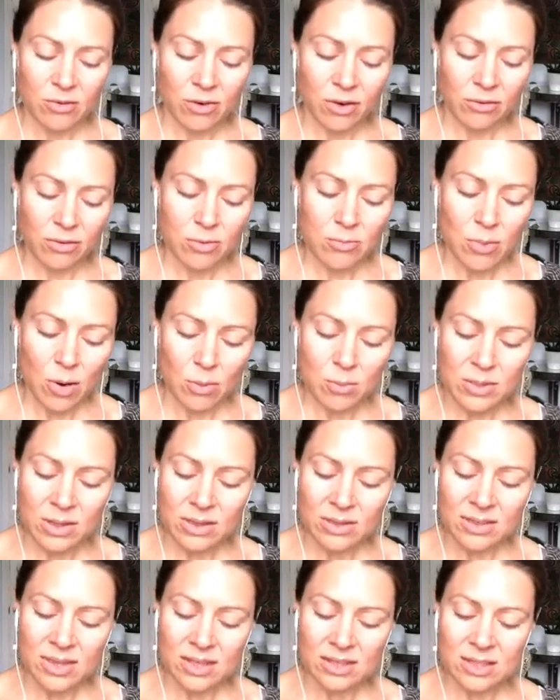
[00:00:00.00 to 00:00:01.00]
For every
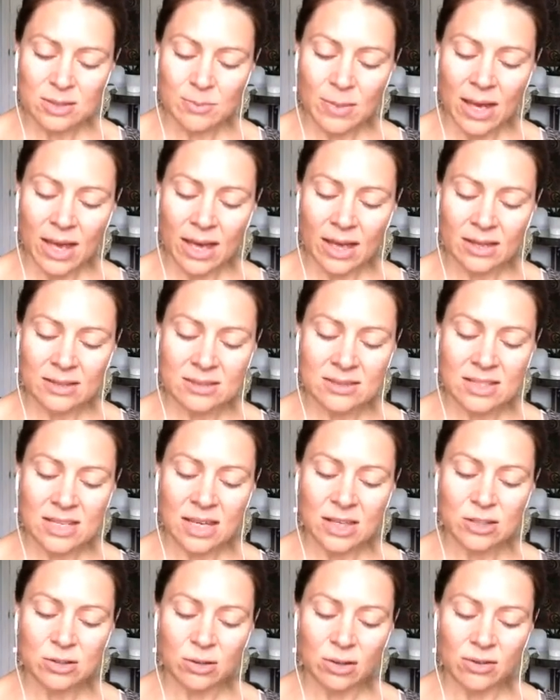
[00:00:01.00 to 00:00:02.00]
moment that is past,
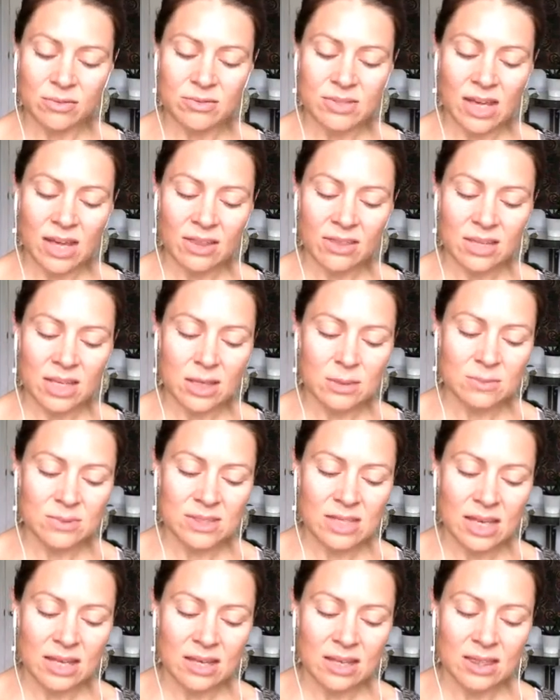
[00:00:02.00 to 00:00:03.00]
the angel of death keeps
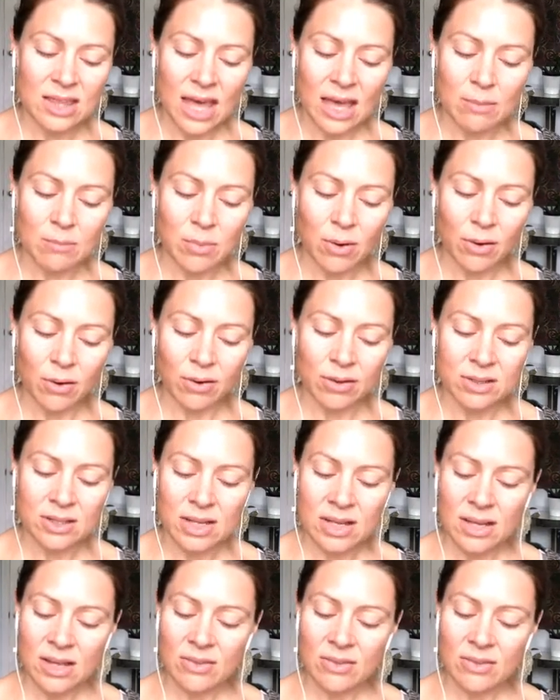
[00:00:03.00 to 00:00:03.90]
taking that part